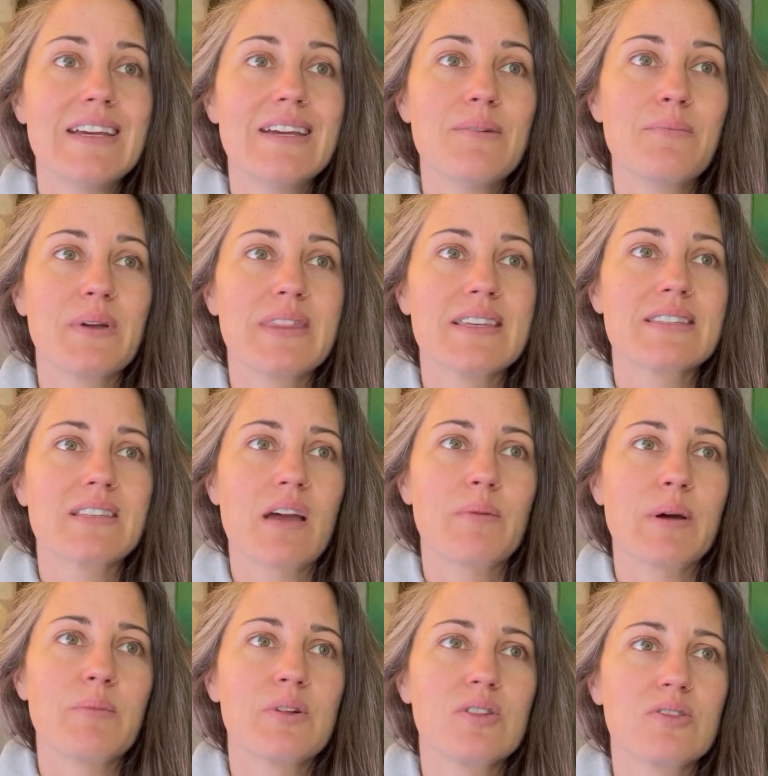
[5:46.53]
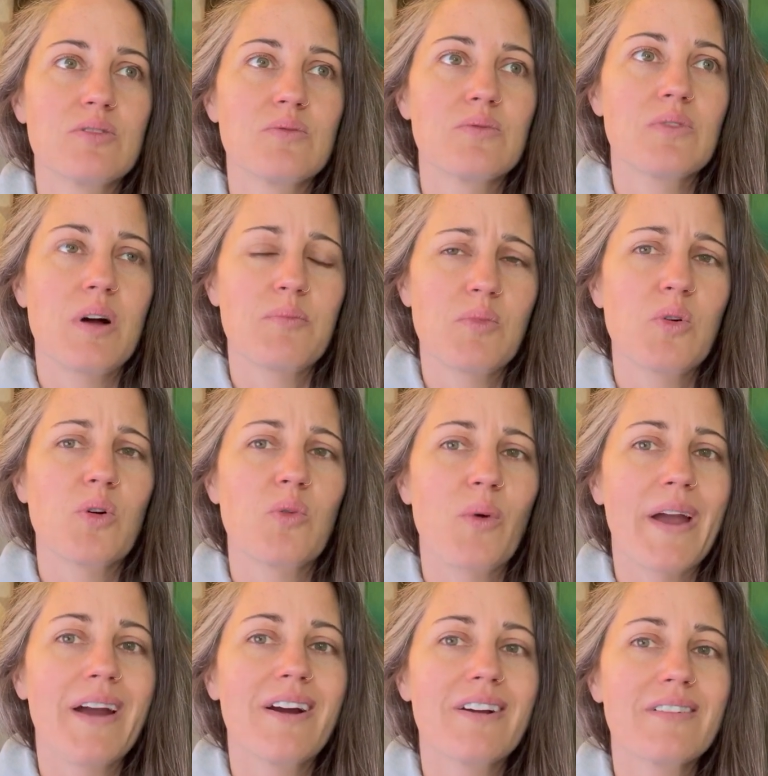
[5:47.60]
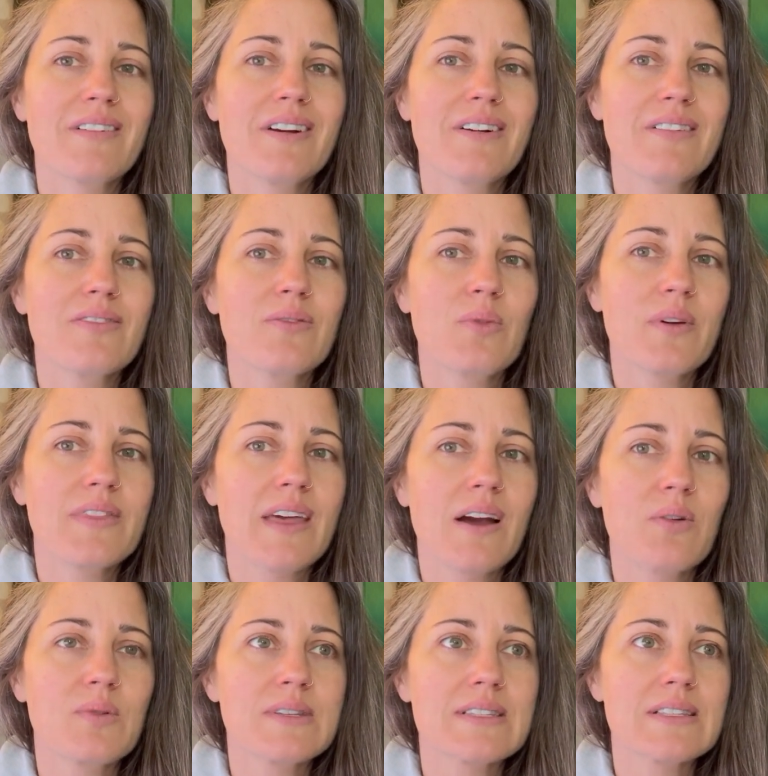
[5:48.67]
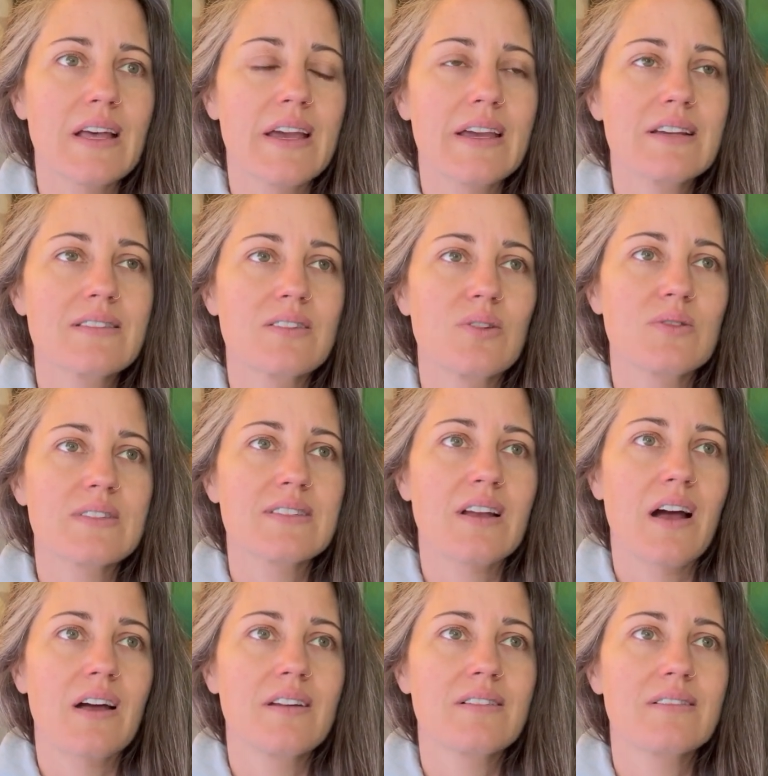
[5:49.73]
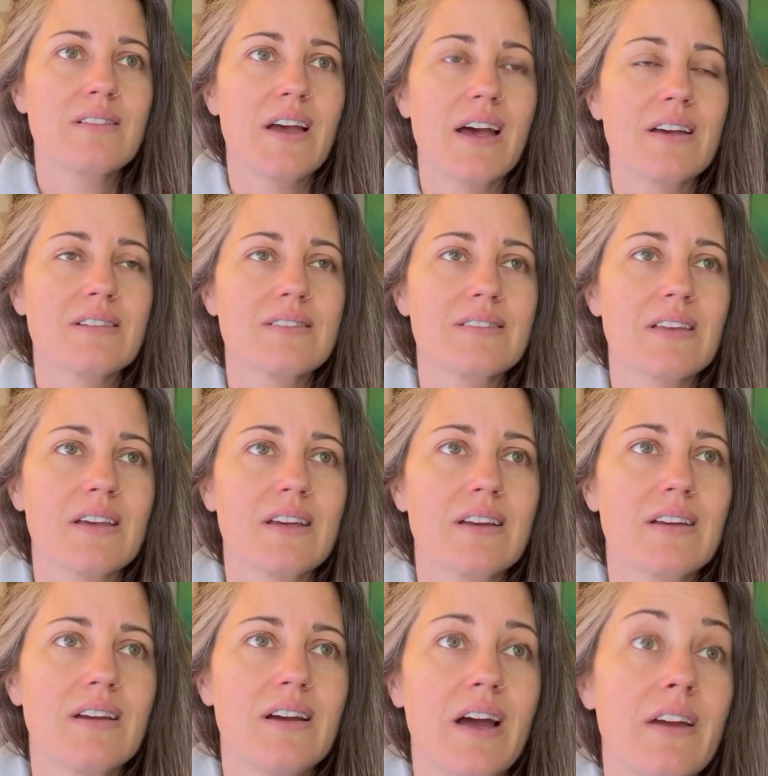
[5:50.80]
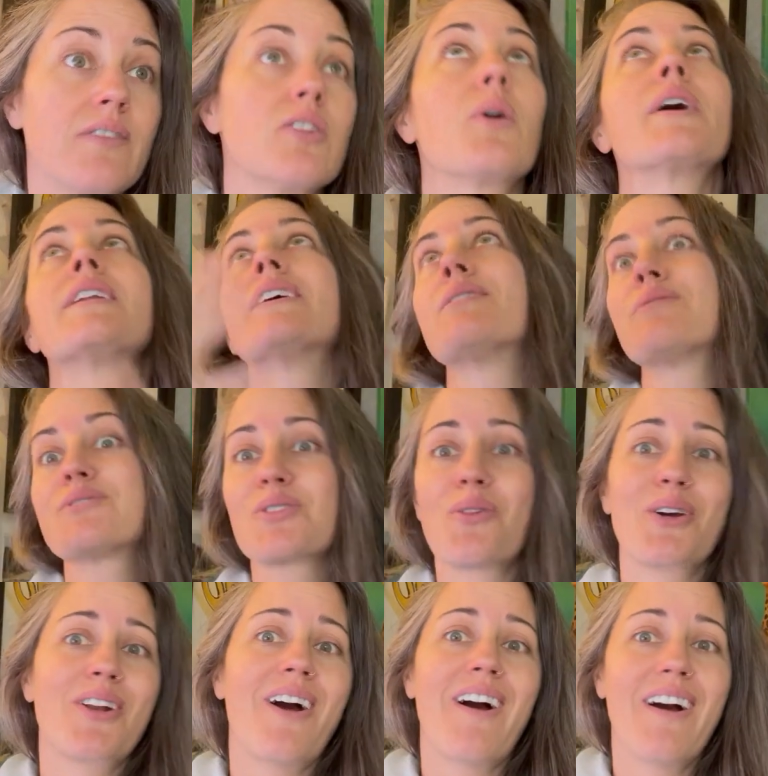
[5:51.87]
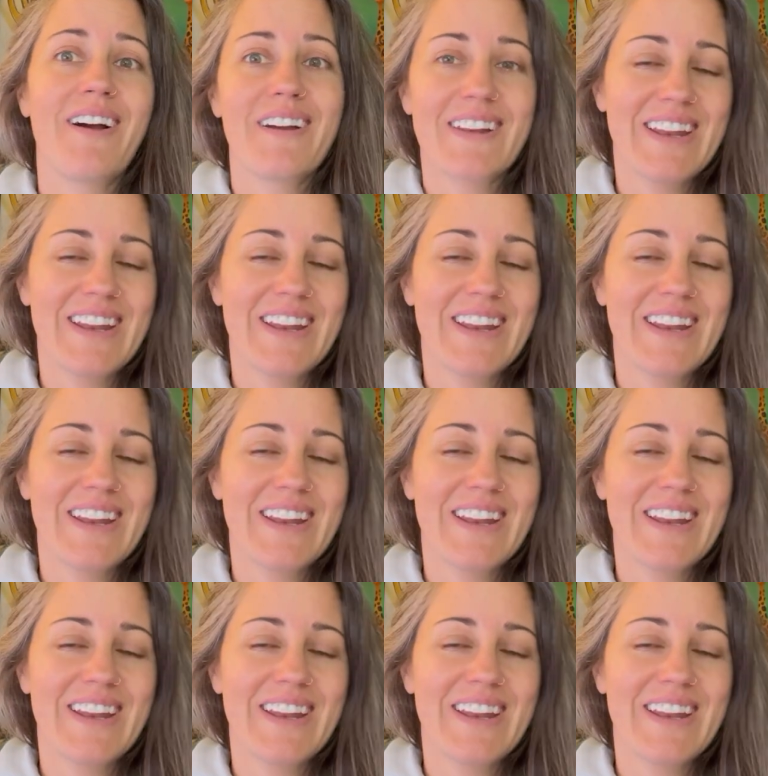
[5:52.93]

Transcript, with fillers: But this time I'm a little, I'm more aware of what that was like. So it's not as like, I have no idea what's going on.